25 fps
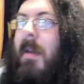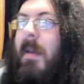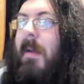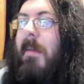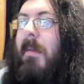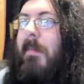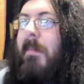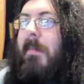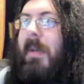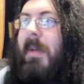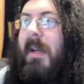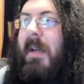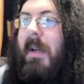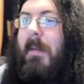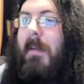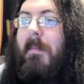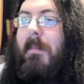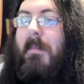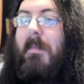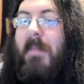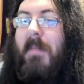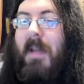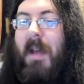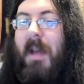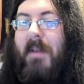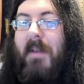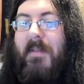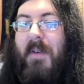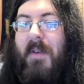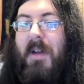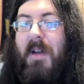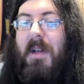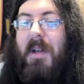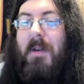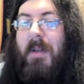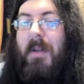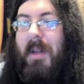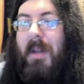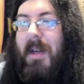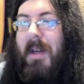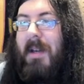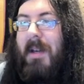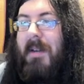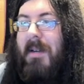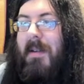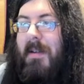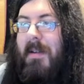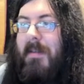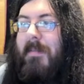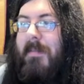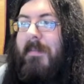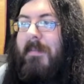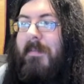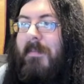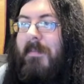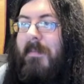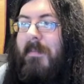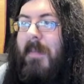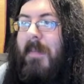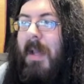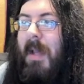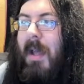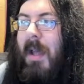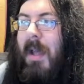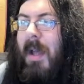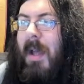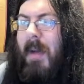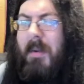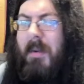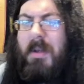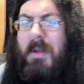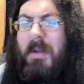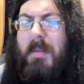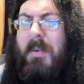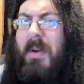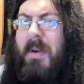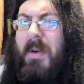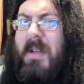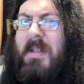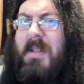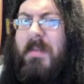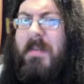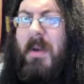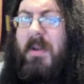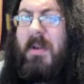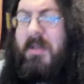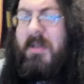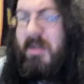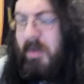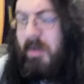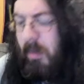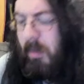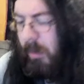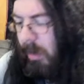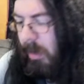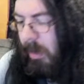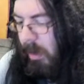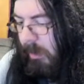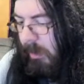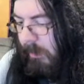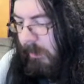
But yeah, FuncoLand. It was a pretty small store.